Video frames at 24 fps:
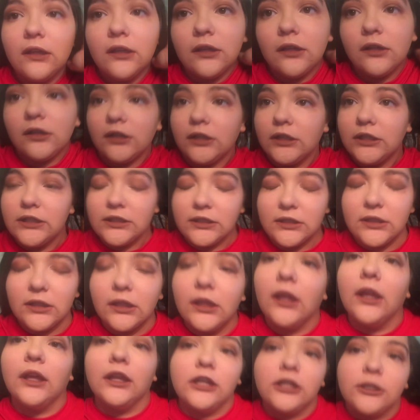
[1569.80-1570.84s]
here is
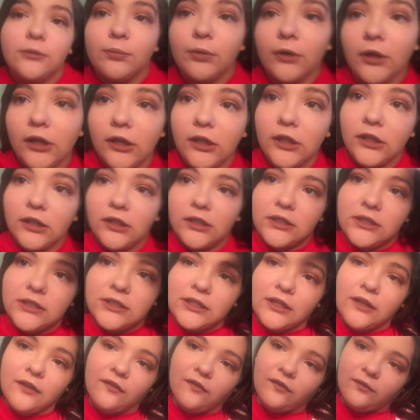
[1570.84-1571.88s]
the end
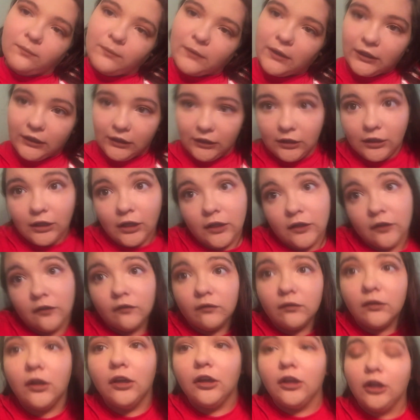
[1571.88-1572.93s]
product of my kind
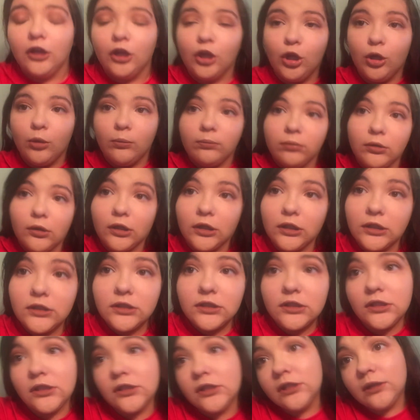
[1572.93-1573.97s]
of
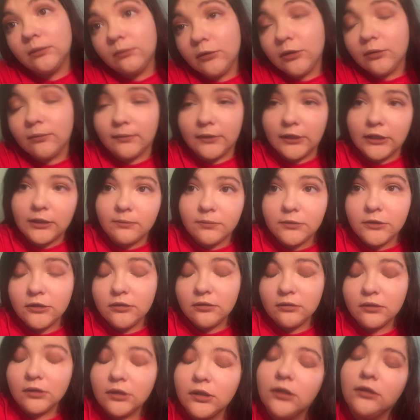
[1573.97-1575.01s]
bronze summer makeup
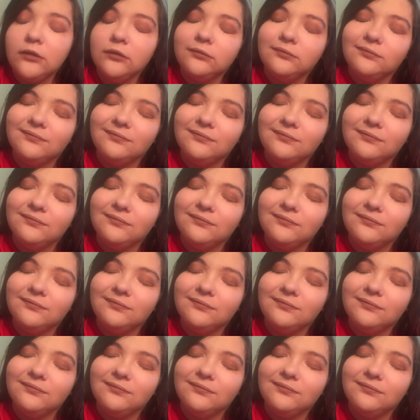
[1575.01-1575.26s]
tutorial.